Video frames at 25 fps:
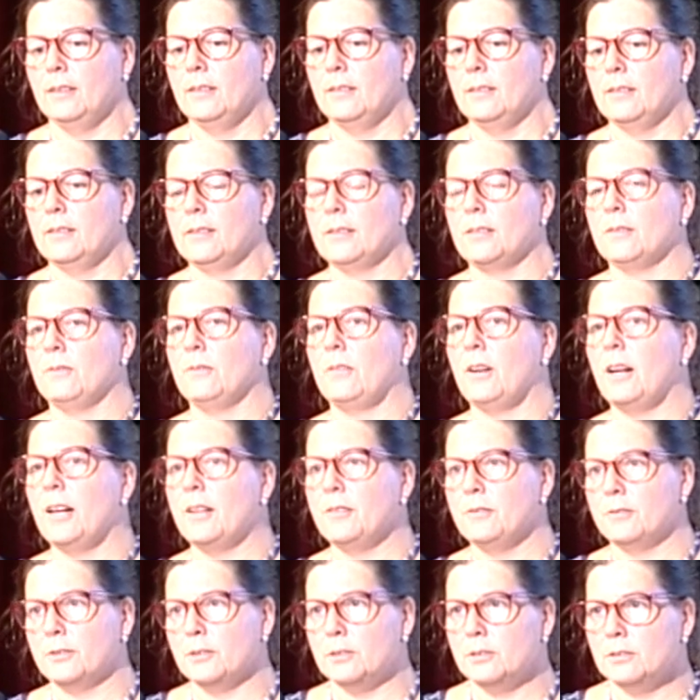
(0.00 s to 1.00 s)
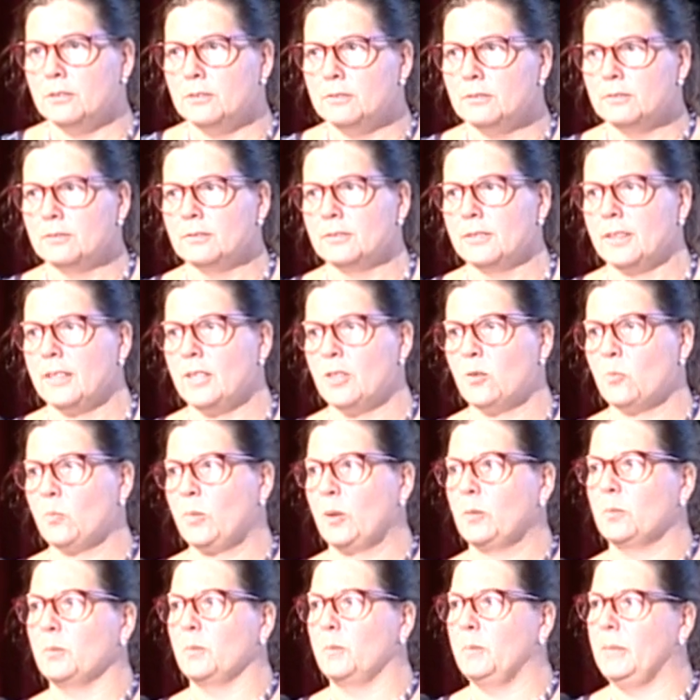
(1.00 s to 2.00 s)
survival is
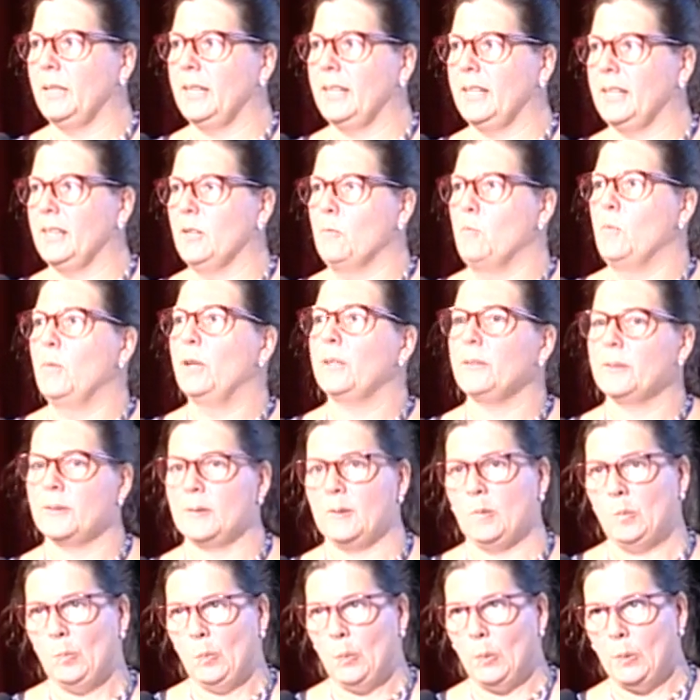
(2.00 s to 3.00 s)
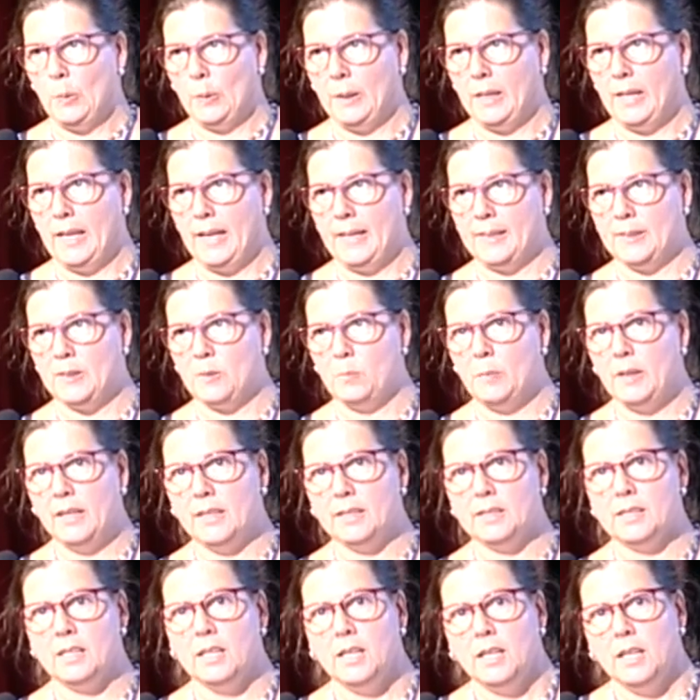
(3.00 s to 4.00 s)
probably the most important
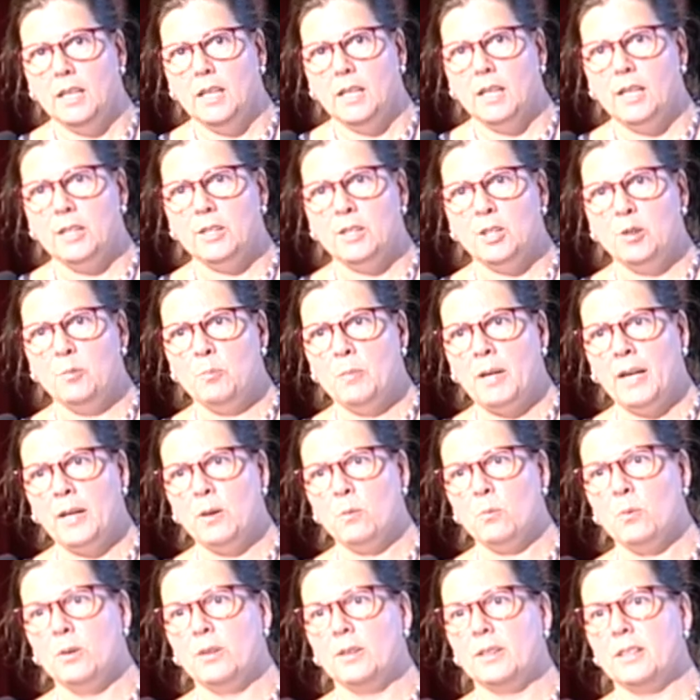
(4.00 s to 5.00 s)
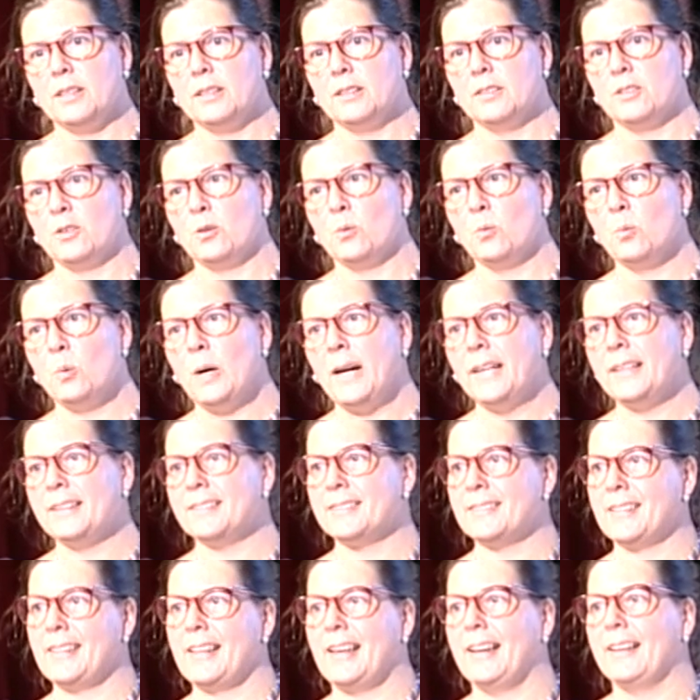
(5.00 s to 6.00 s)
aspect, and you may want to
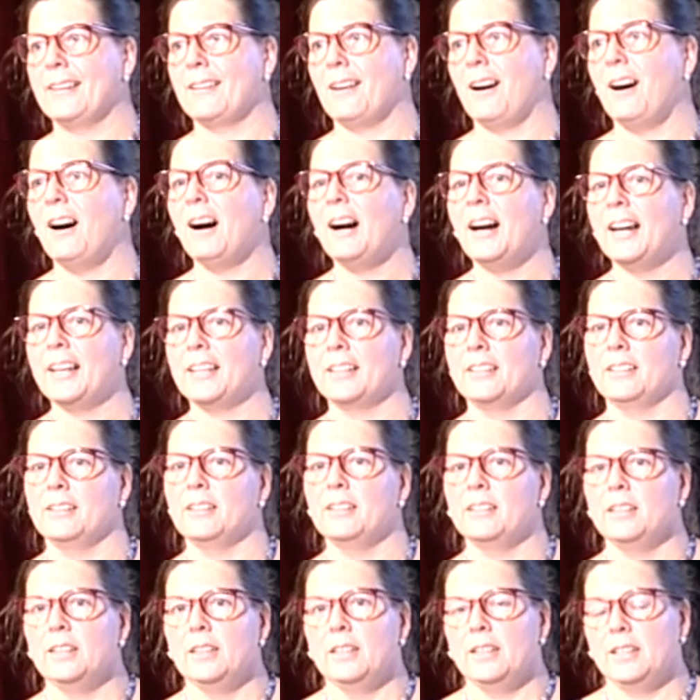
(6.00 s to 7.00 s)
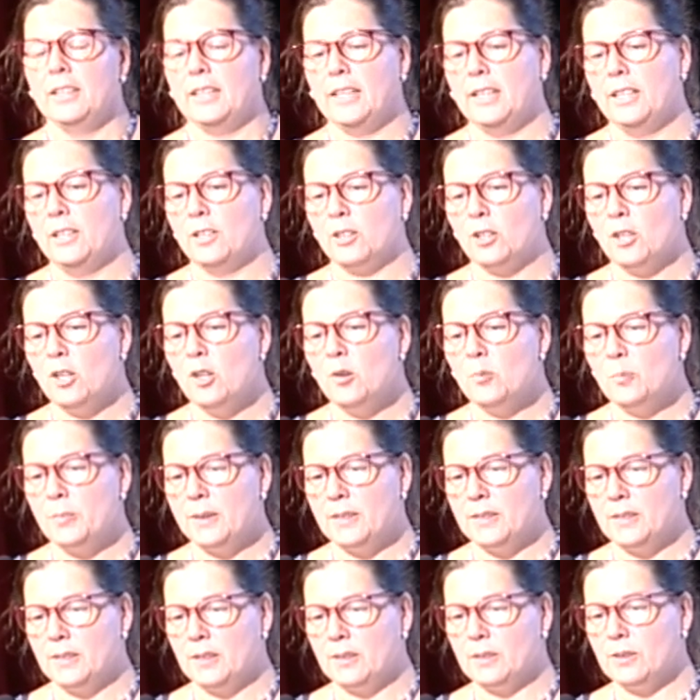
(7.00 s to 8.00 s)
weight that higher in a
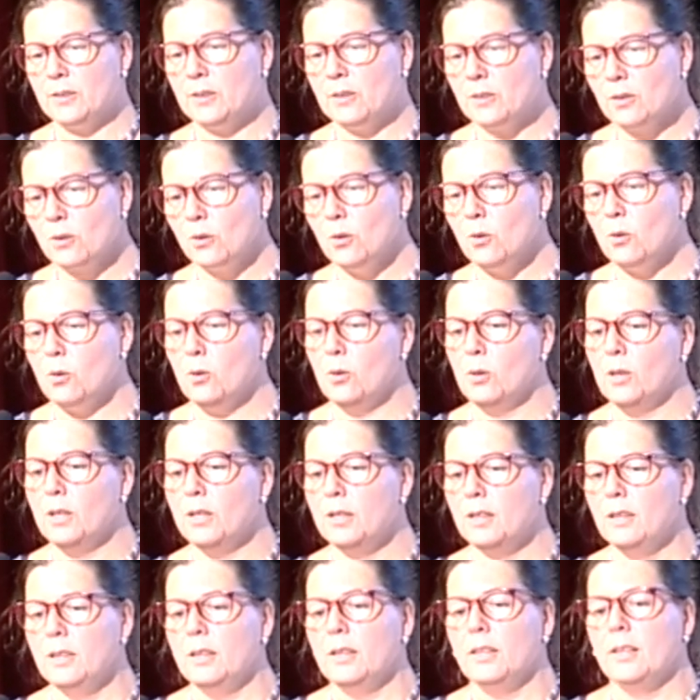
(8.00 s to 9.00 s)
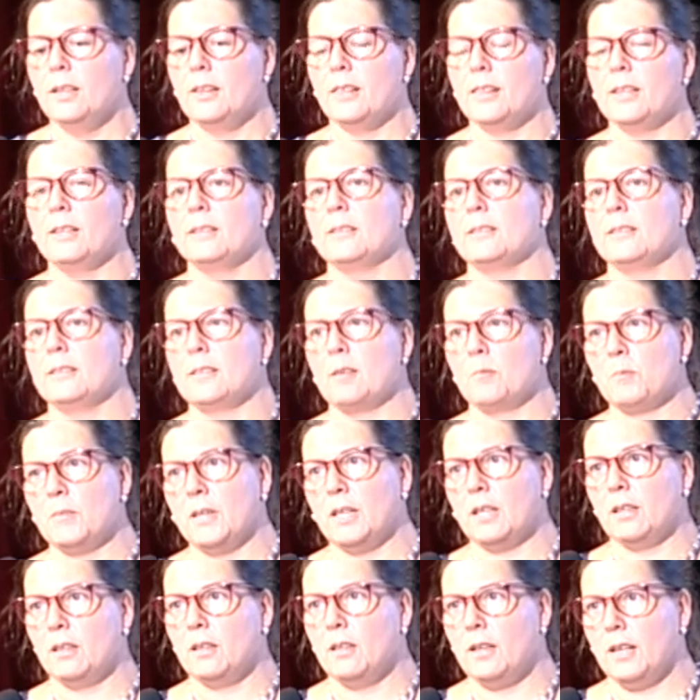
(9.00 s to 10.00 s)
composite score than
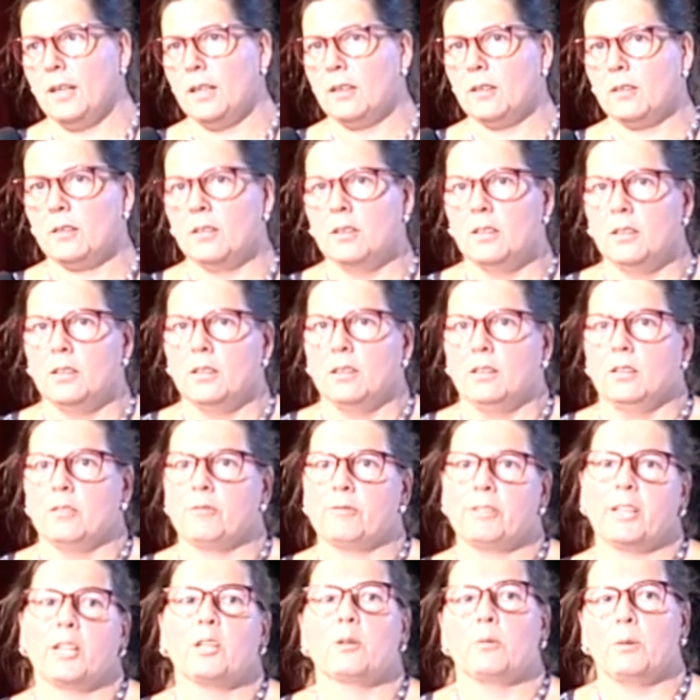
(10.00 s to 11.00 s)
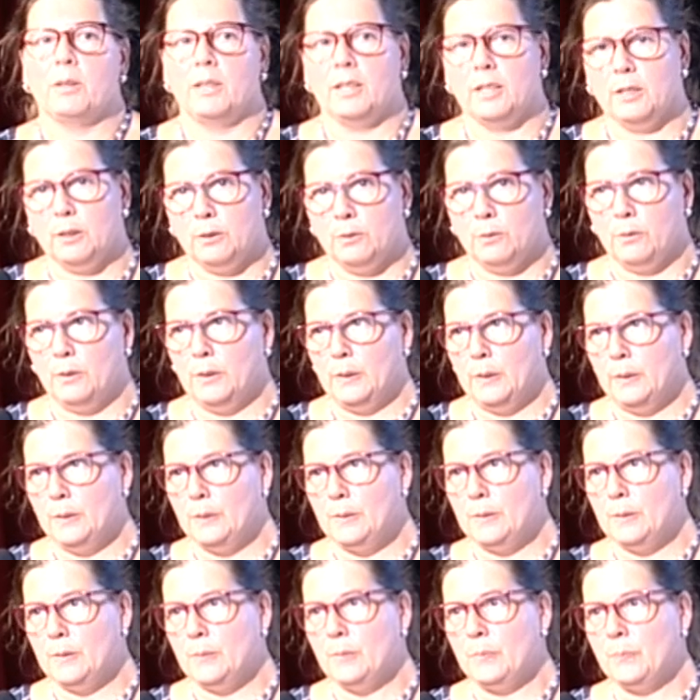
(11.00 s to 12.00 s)
something like frequent
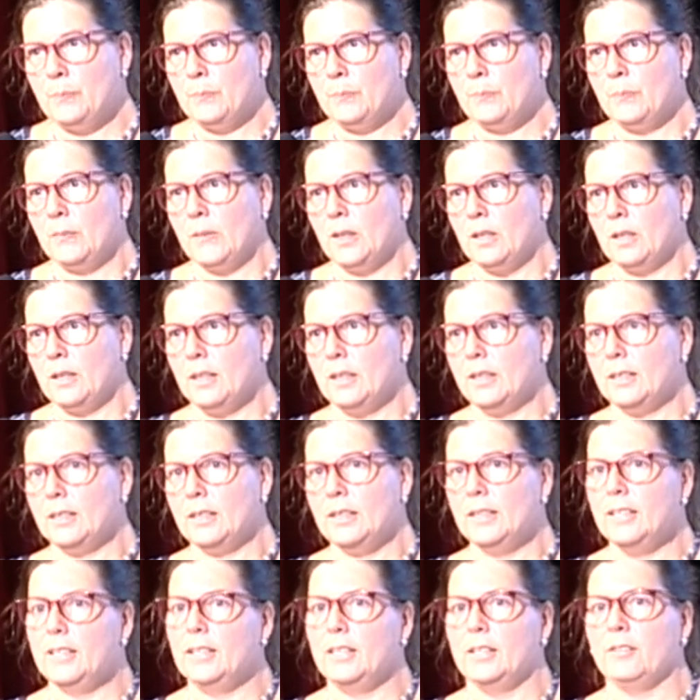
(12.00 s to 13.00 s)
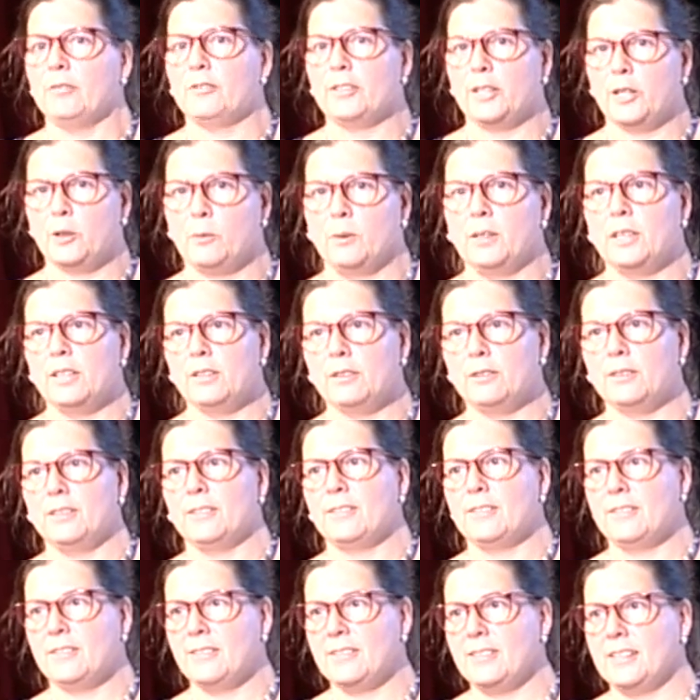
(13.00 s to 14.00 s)
illness. Clearly, frequent
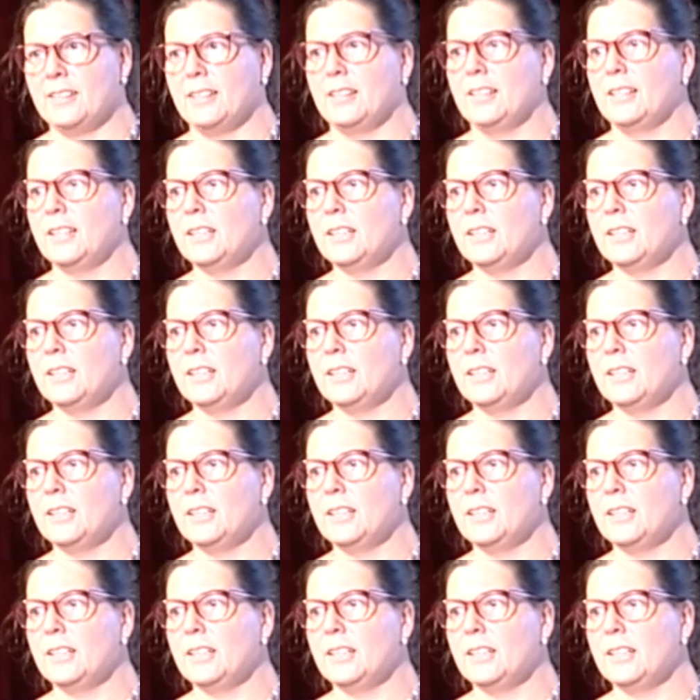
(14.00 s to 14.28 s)
illness is still an